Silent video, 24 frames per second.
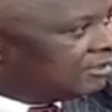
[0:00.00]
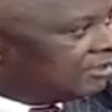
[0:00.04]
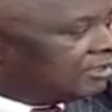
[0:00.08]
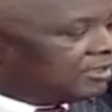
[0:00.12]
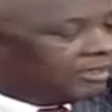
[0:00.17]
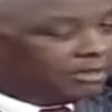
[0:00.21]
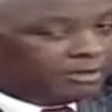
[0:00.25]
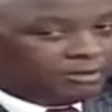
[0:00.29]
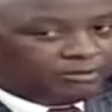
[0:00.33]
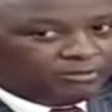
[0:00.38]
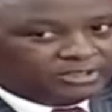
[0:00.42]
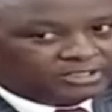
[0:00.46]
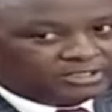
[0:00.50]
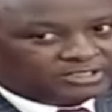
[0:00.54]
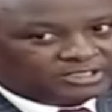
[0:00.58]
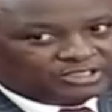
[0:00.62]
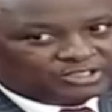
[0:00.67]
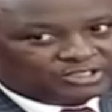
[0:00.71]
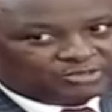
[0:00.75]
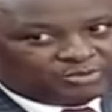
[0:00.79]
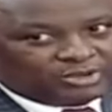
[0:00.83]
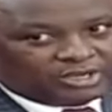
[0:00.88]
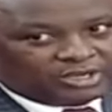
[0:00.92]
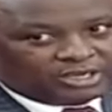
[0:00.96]
Uh,
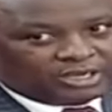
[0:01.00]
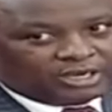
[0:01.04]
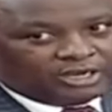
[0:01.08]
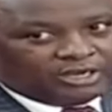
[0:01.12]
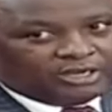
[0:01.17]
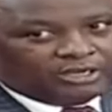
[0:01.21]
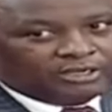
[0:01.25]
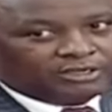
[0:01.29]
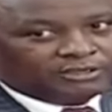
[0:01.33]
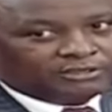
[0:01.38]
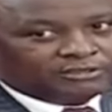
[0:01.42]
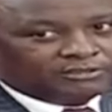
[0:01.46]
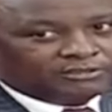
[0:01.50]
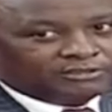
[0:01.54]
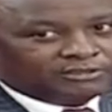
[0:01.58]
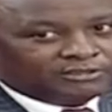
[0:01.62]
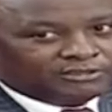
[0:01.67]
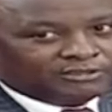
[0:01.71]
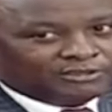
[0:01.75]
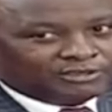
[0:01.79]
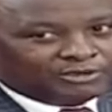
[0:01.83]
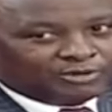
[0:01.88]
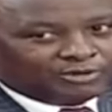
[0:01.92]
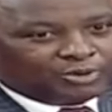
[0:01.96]
Mr. Speaker,
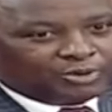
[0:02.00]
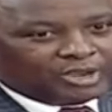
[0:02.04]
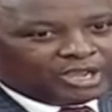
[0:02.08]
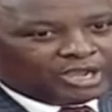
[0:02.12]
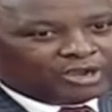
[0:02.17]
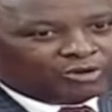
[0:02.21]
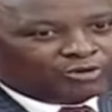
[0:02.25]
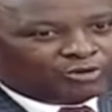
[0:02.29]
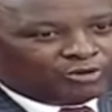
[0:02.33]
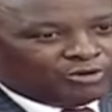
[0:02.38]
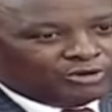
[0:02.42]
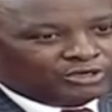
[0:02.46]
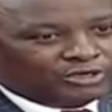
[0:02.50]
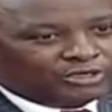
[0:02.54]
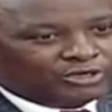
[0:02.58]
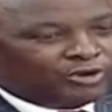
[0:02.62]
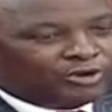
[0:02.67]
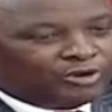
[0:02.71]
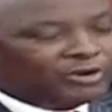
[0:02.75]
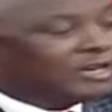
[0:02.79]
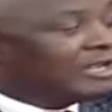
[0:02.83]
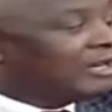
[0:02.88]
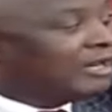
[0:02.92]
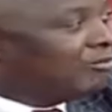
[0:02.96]
we are called
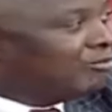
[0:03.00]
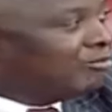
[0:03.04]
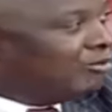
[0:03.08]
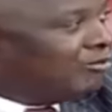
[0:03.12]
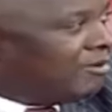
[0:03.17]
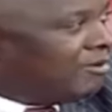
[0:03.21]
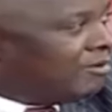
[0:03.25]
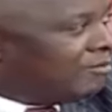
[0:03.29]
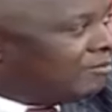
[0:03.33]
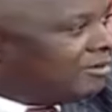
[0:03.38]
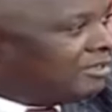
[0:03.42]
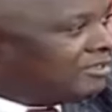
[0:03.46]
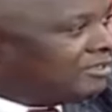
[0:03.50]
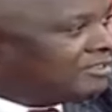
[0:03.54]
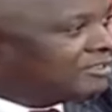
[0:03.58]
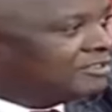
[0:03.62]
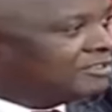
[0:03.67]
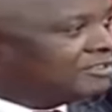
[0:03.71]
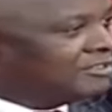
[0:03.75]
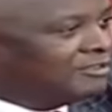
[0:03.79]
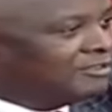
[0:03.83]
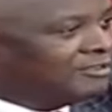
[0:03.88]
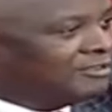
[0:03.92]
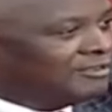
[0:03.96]
honorable
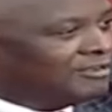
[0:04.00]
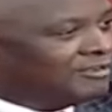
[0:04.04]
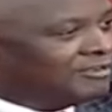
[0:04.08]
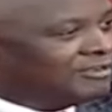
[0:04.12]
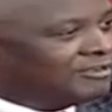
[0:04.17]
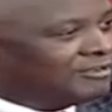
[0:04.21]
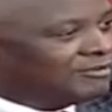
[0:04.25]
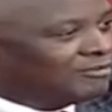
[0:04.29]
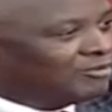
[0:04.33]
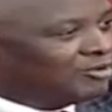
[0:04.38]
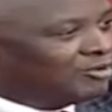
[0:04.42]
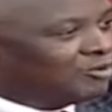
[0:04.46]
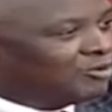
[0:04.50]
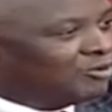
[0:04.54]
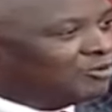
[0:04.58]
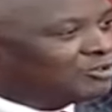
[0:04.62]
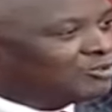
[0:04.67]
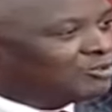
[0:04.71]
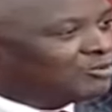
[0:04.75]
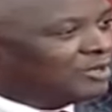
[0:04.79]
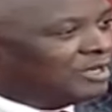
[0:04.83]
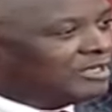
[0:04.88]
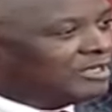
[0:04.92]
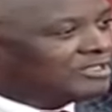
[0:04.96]
members
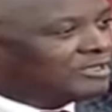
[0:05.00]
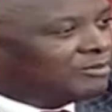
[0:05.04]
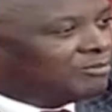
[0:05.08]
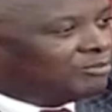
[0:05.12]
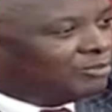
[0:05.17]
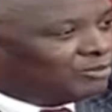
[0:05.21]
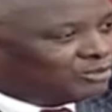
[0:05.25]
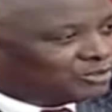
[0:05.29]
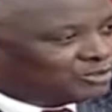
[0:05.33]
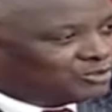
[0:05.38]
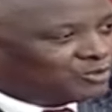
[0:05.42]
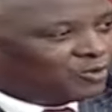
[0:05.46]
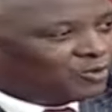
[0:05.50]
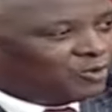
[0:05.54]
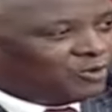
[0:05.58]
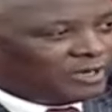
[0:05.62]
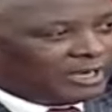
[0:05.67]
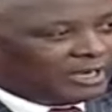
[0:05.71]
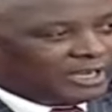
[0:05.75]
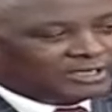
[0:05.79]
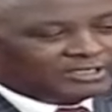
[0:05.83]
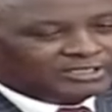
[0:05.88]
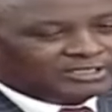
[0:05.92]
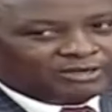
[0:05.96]
because we are supposed to
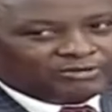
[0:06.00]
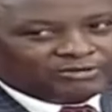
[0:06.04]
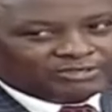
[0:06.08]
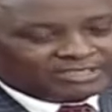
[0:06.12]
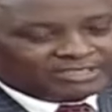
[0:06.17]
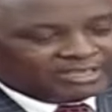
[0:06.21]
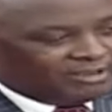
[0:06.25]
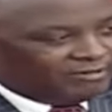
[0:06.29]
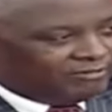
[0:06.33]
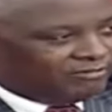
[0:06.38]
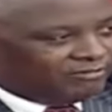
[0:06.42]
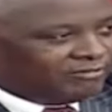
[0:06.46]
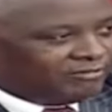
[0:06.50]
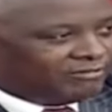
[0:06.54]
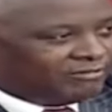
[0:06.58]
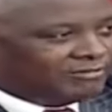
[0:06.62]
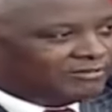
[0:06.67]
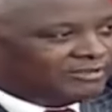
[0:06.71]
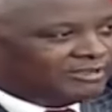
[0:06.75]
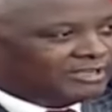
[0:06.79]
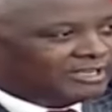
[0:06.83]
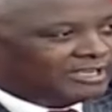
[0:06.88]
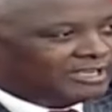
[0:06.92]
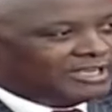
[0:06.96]
conduct ourselves
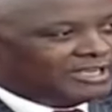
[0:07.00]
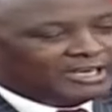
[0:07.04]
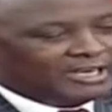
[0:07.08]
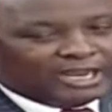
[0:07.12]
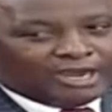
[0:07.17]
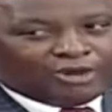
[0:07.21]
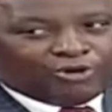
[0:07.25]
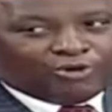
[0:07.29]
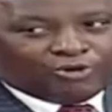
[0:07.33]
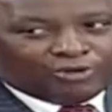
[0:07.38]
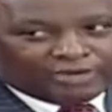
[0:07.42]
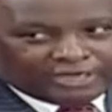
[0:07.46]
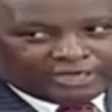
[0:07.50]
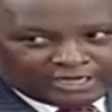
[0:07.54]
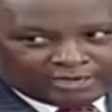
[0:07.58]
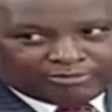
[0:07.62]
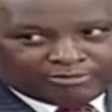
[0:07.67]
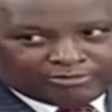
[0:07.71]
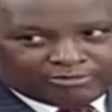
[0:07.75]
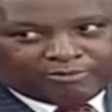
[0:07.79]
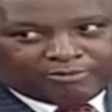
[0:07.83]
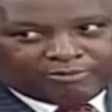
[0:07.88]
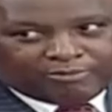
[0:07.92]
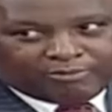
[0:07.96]
in a
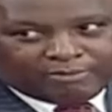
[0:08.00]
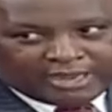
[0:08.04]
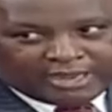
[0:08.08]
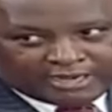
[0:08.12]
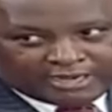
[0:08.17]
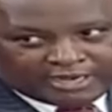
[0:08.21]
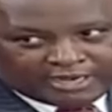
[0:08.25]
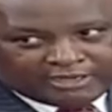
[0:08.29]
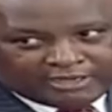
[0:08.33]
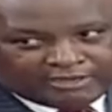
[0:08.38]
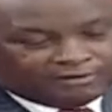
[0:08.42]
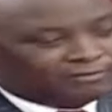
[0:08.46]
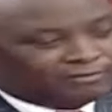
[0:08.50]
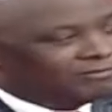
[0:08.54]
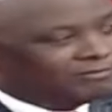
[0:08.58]
honorable manner.